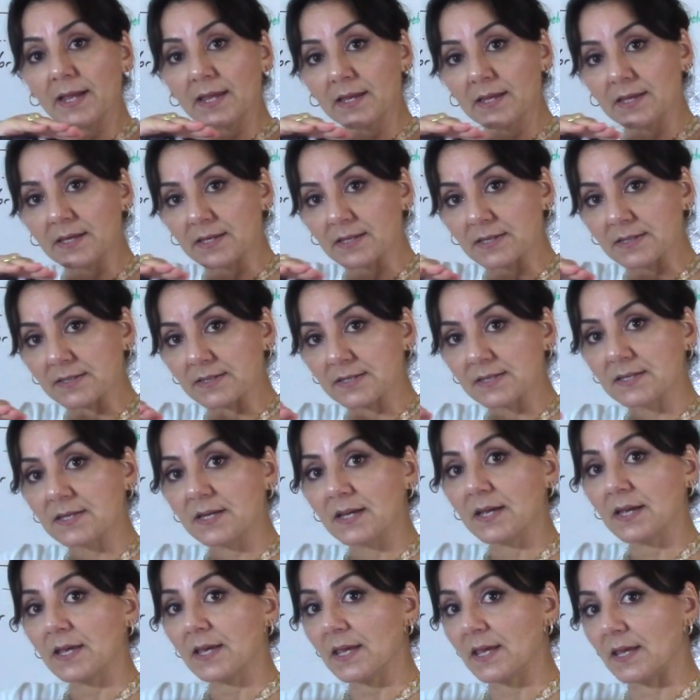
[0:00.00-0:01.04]
is
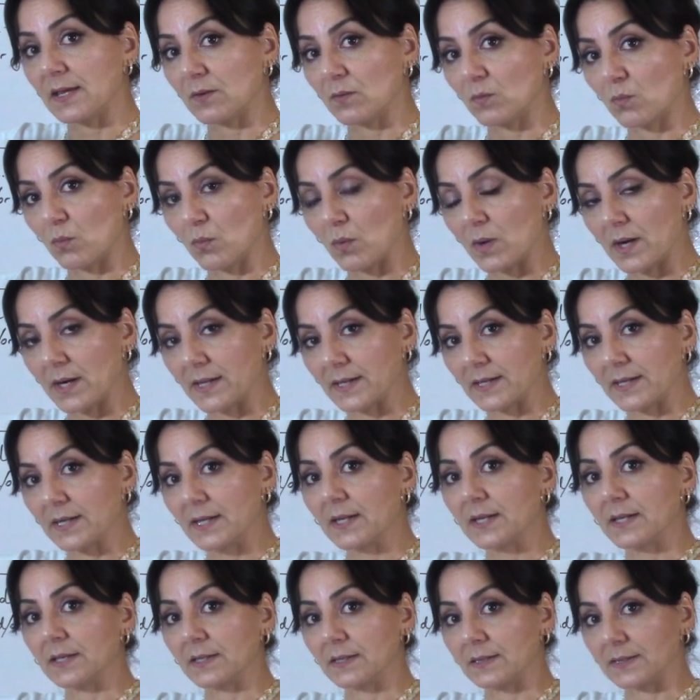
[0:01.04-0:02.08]
in one
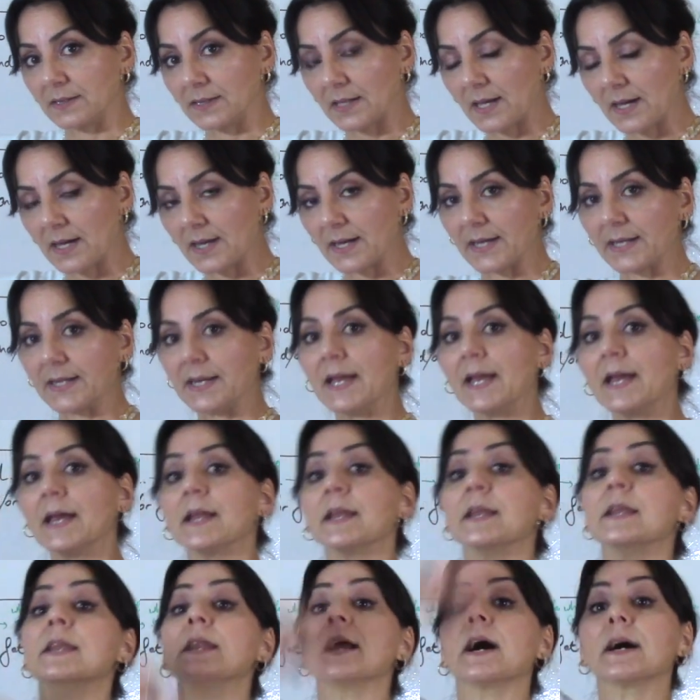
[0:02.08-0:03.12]
line,
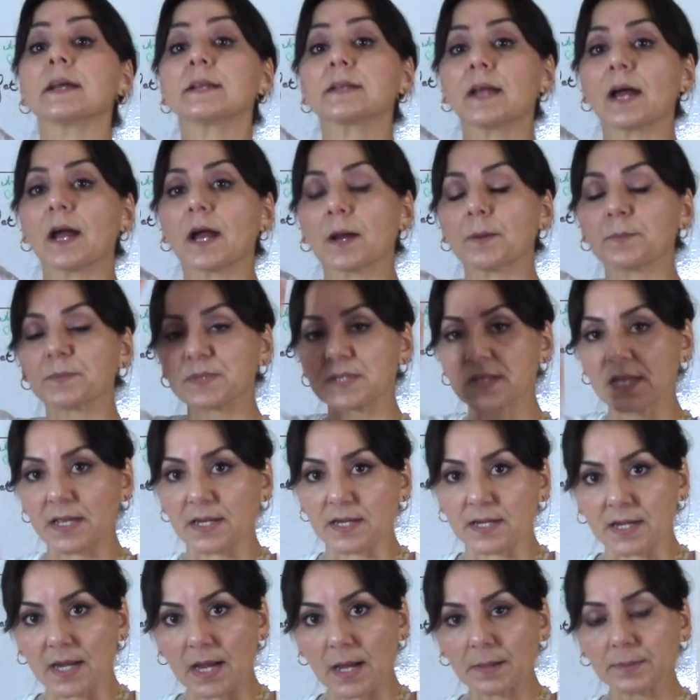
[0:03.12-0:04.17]
not ups
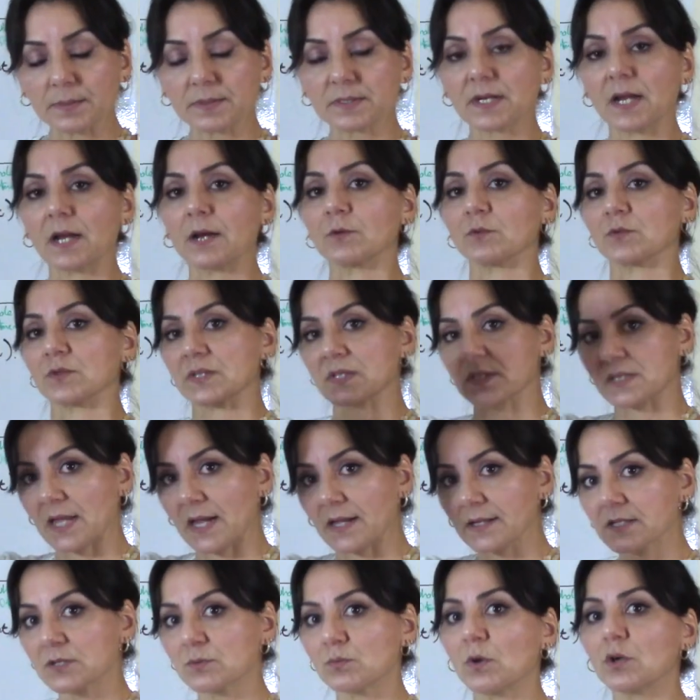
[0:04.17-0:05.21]
and not downs.
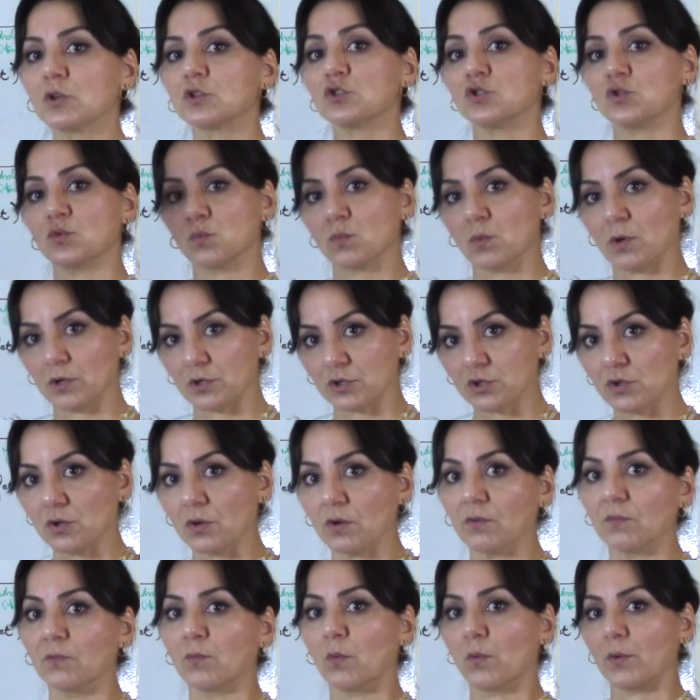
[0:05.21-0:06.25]
That's what you want
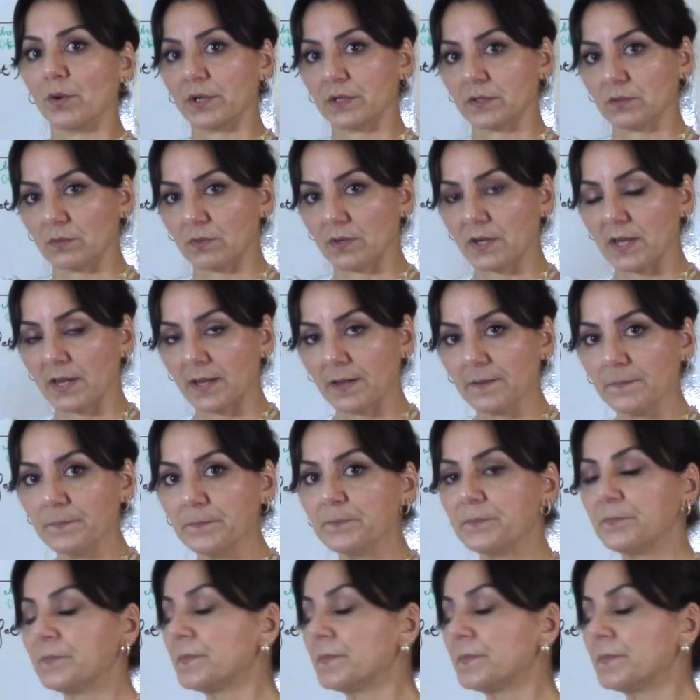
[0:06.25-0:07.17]
to avoid, okay?